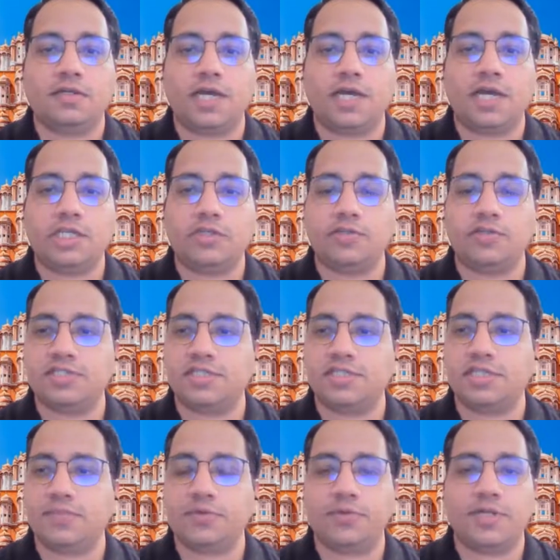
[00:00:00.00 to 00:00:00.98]
TiE
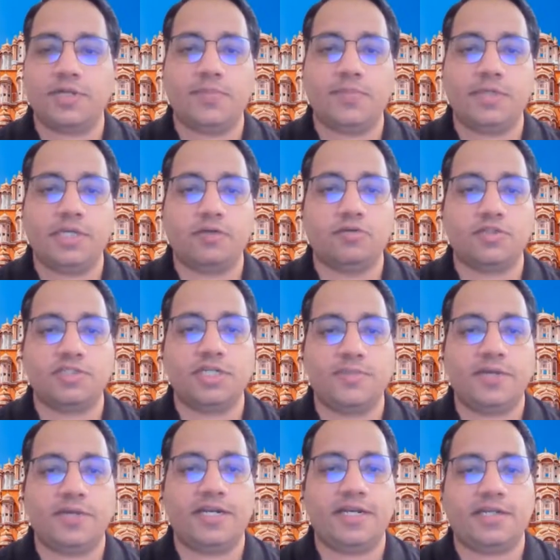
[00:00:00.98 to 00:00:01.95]
University program being
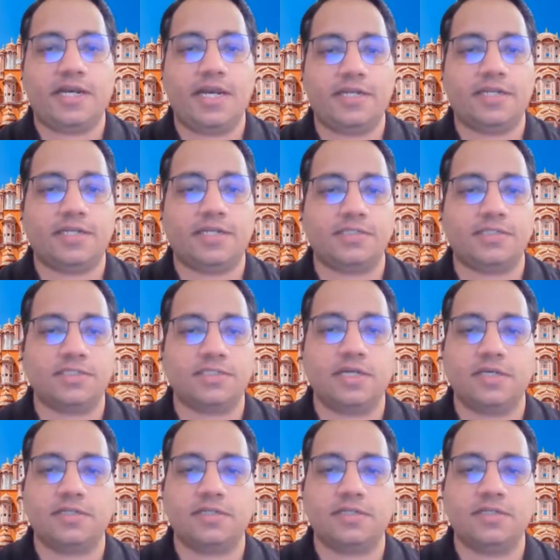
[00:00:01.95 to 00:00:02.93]
hosted by TiE
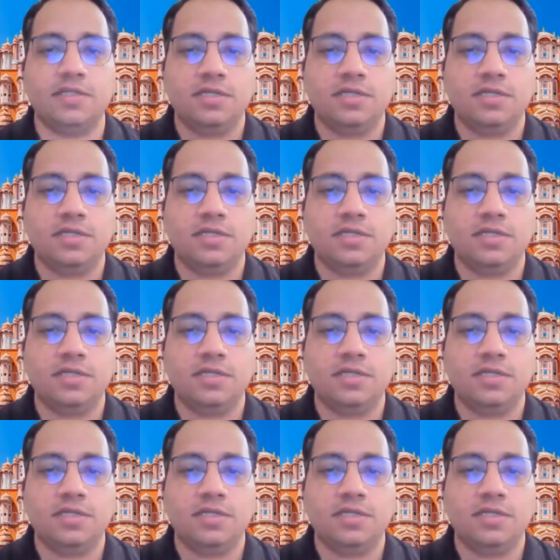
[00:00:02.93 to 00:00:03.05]
Rajasthan.